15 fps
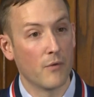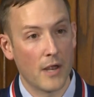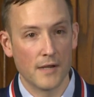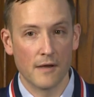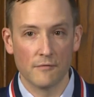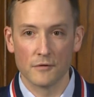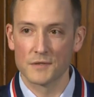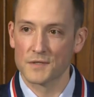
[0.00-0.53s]
Red
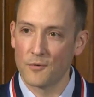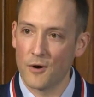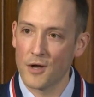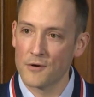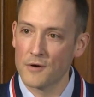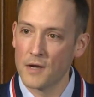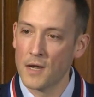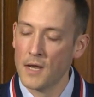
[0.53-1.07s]
Devil
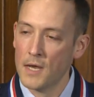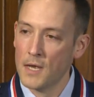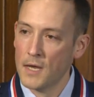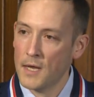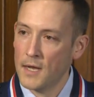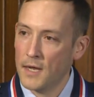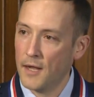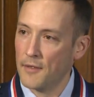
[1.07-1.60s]
Squadron.
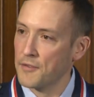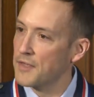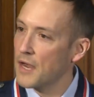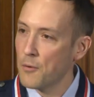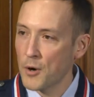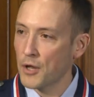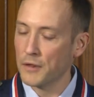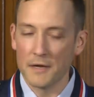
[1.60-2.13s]
Uh, the thing
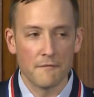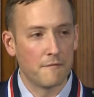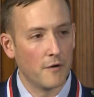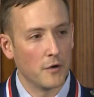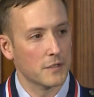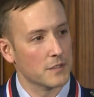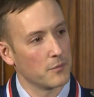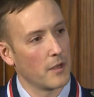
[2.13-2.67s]
I want to leave
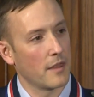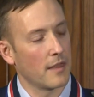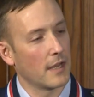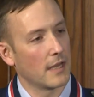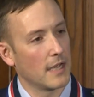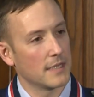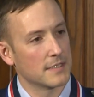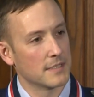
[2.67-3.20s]
folks with, I
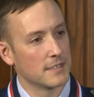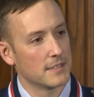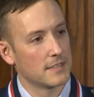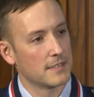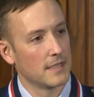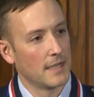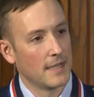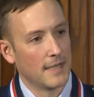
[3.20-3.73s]
guess,
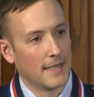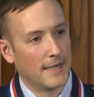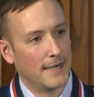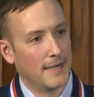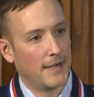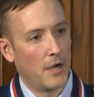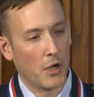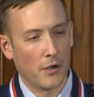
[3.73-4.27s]
is
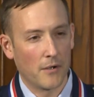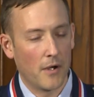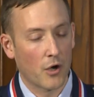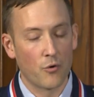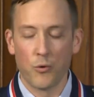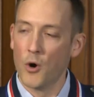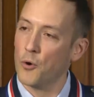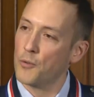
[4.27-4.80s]
uh, a, a,
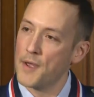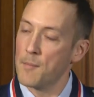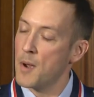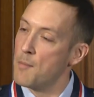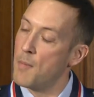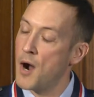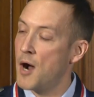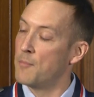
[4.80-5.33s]
quote that
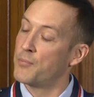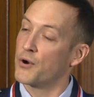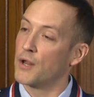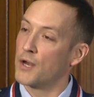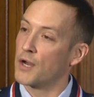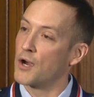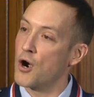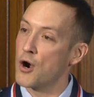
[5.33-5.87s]
my mom put
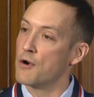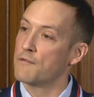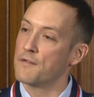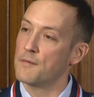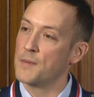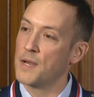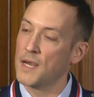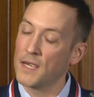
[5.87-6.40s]
in a card
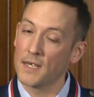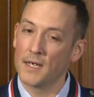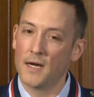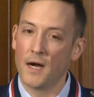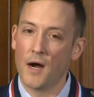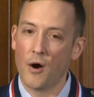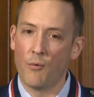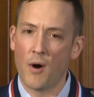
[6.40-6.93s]
for me
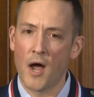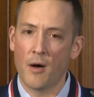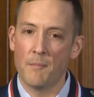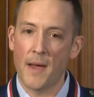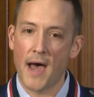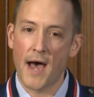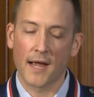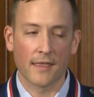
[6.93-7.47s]
uh, a while
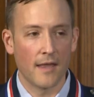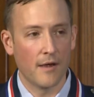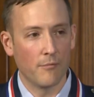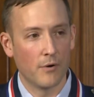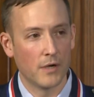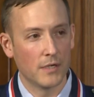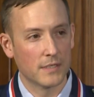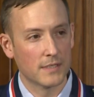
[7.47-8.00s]
back that
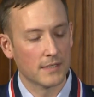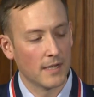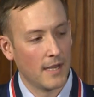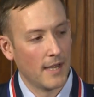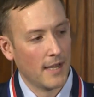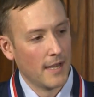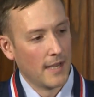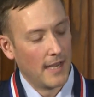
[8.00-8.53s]
was,
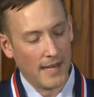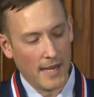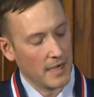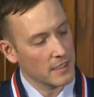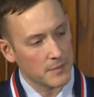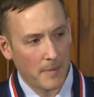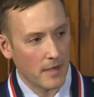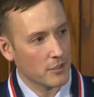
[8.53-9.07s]
and
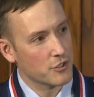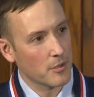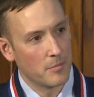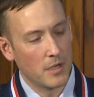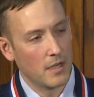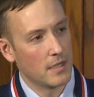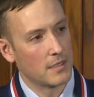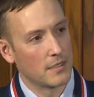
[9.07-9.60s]
it's been
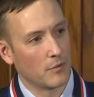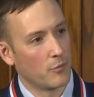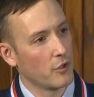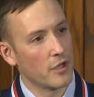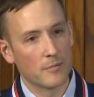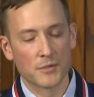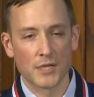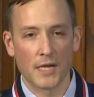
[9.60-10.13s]
attributed to
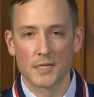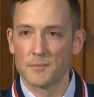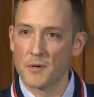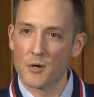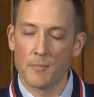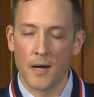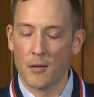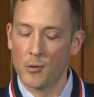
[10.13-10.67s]
William
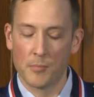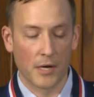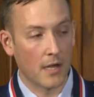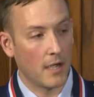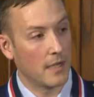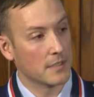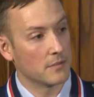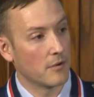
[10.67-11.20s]
Shakespeare and Pablo
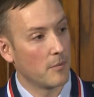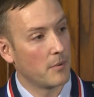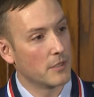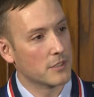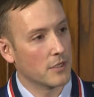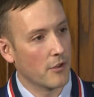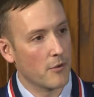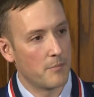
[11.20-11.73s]
Picasso and a
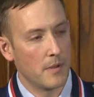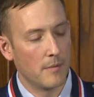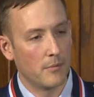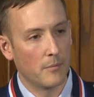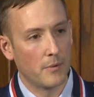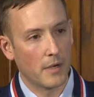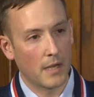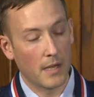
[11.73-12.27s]
bunch of other
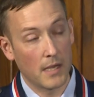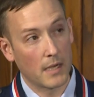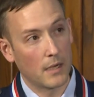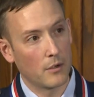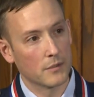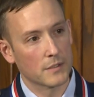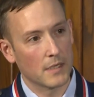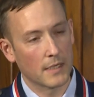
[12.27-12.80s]
people, but it, it
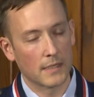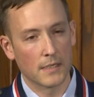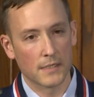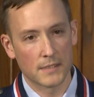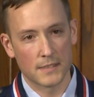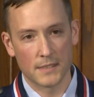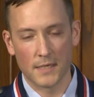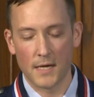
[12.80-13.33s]
goes like
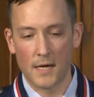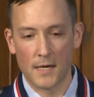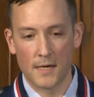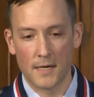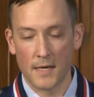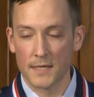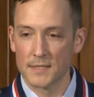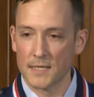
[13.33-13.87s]
this it,
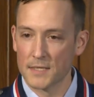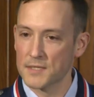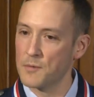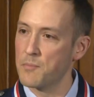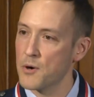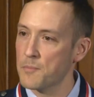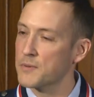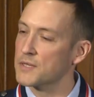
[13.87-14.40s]
it says, The
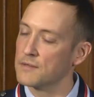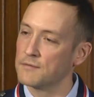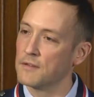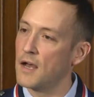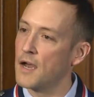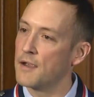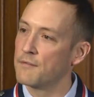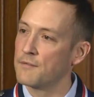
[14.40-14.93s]
purpose of
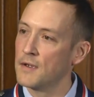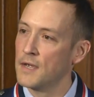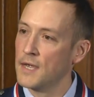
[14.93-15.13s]
life